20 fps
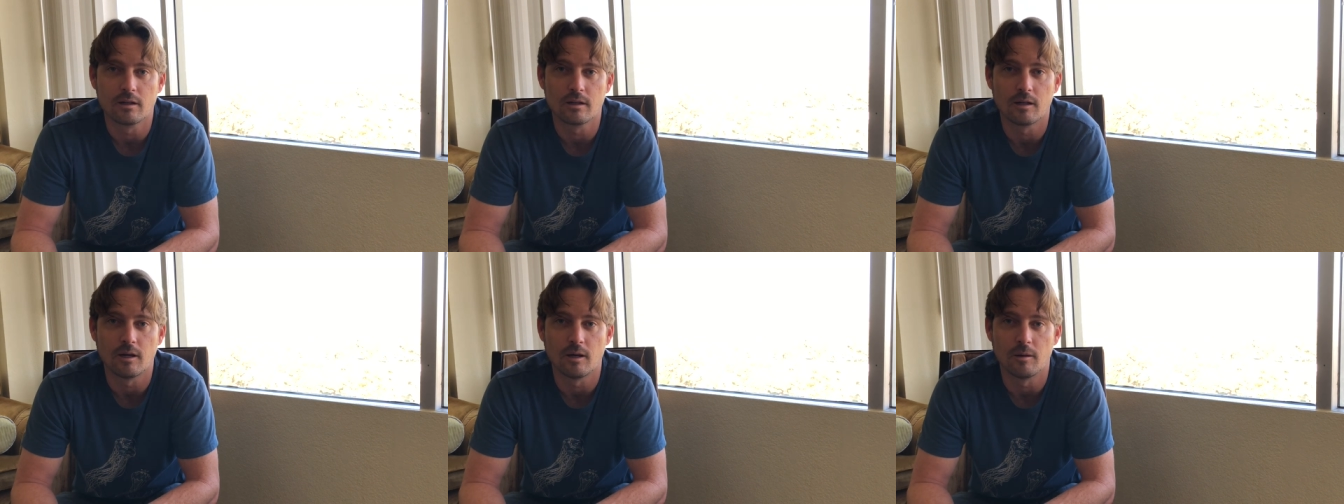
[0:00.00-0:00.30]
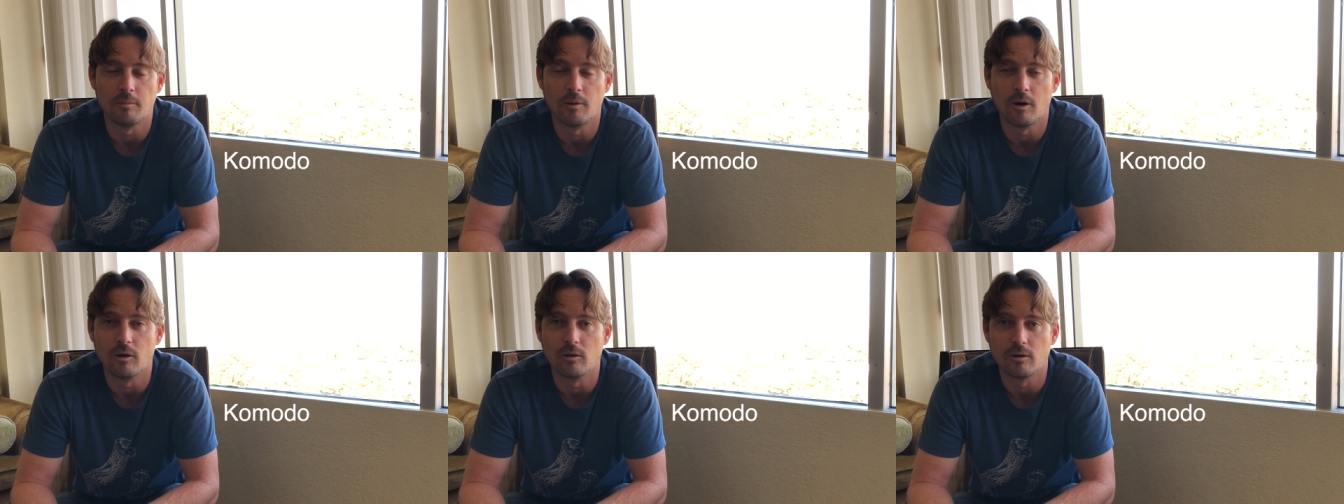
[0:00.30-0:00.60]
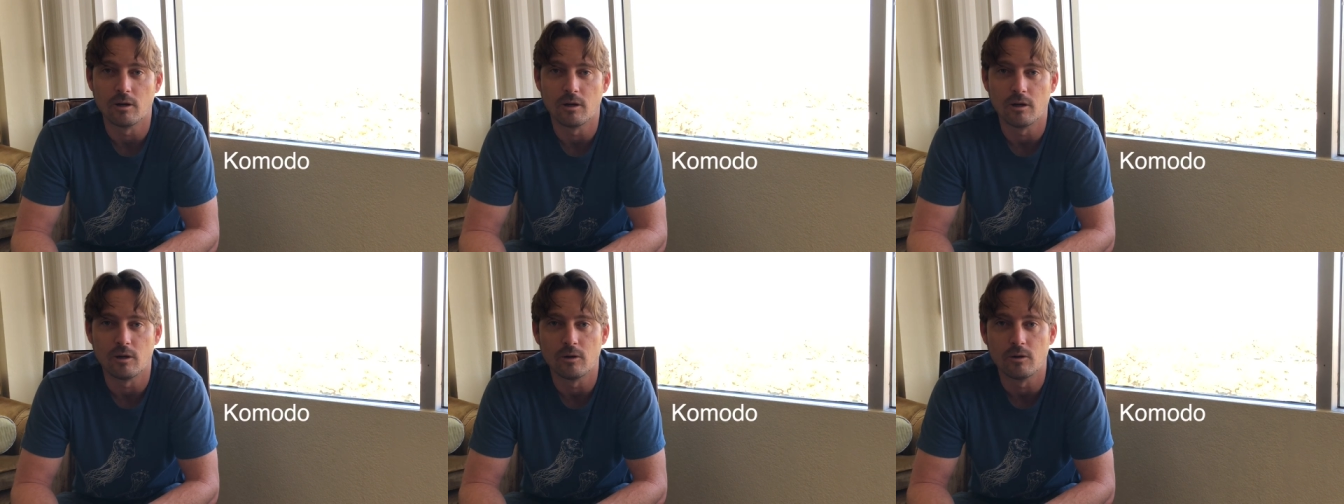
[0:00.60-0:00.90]

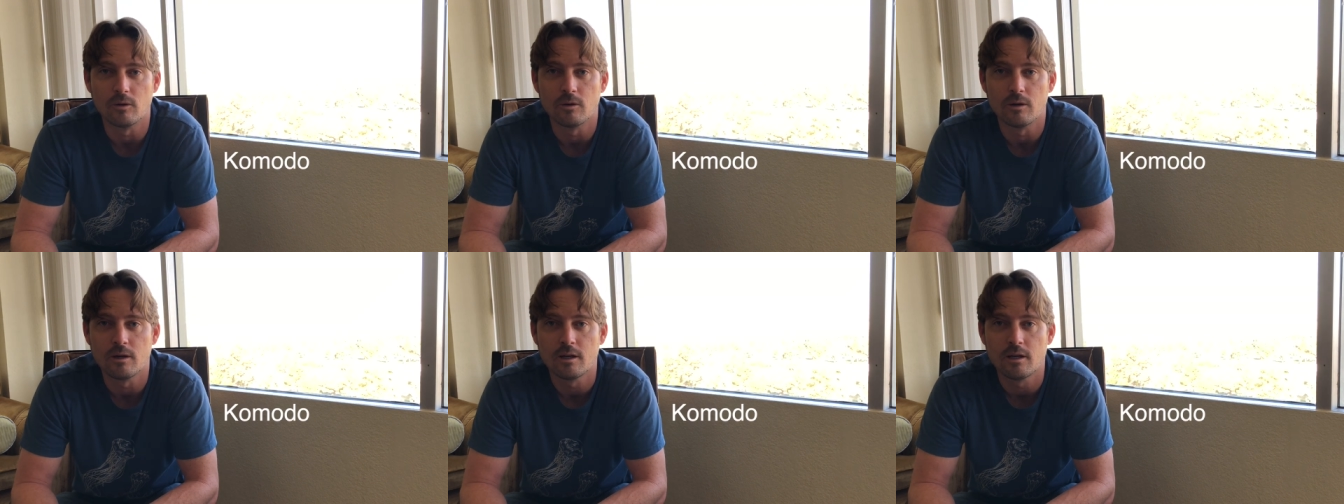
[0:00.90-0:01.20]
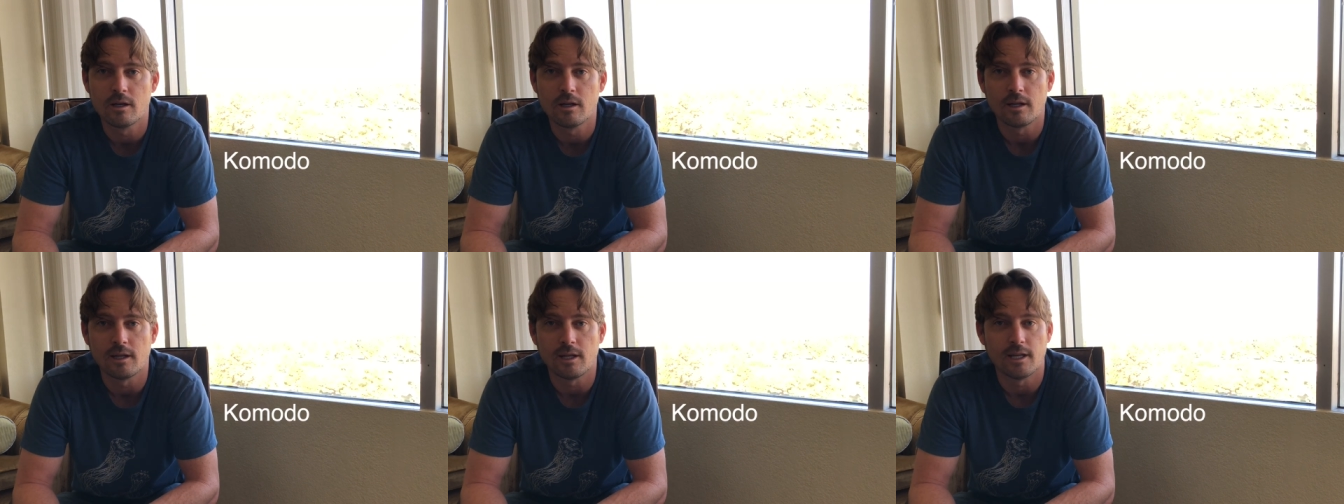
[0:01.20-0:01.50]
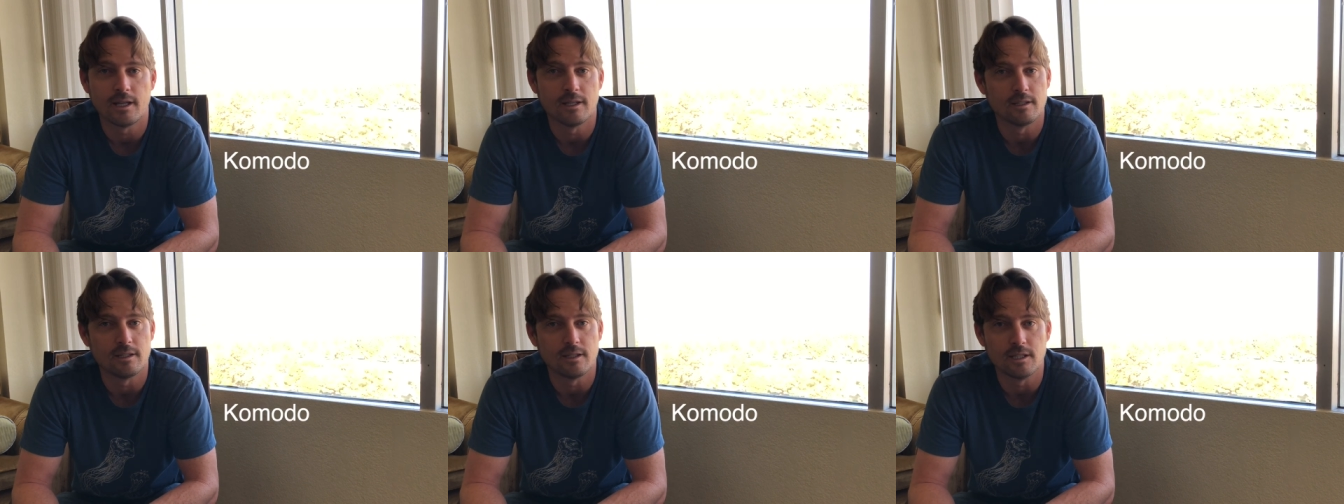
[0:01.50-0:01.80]
Komodo,
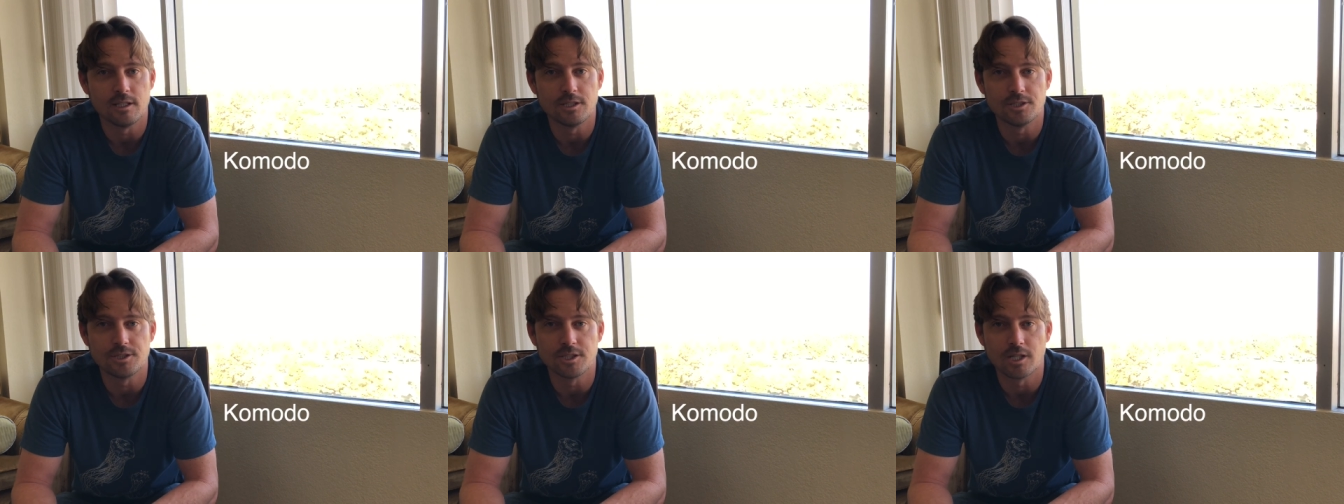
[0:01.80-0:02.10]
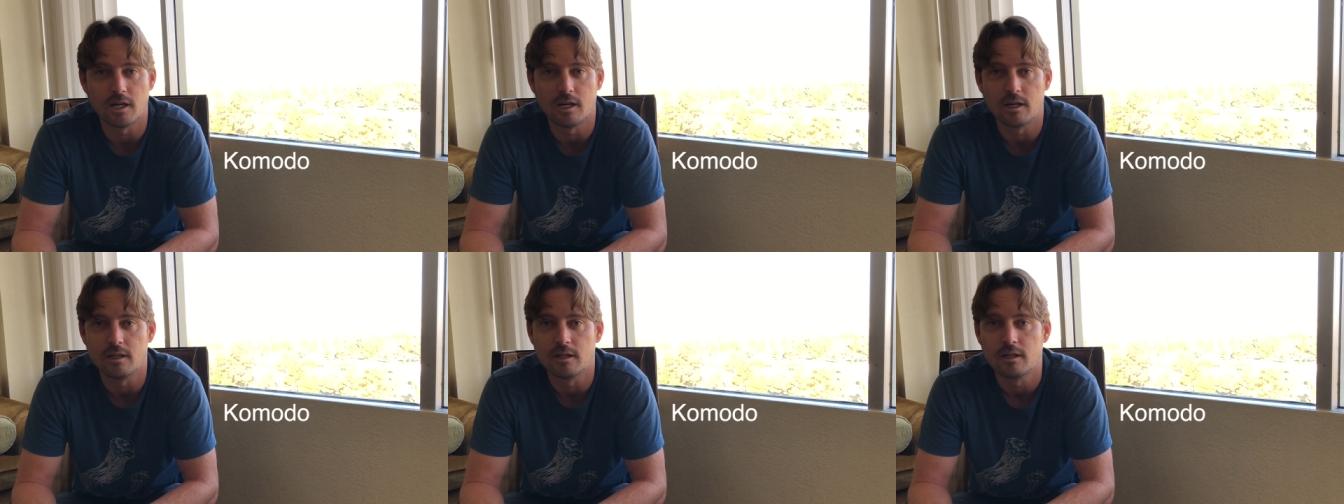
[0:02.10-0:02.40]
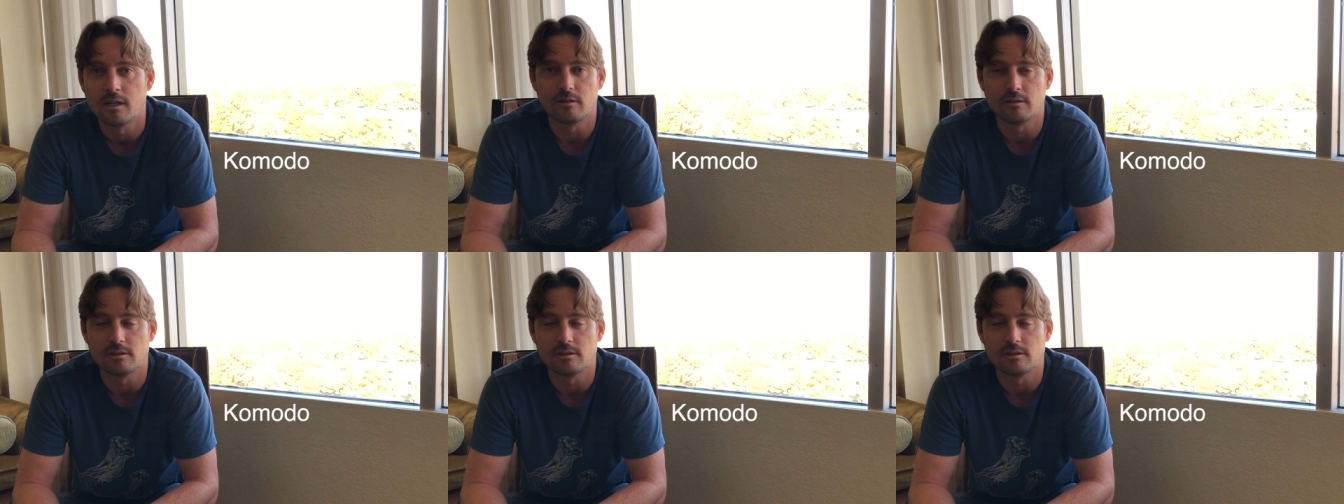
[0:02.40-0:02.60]
Indonesia,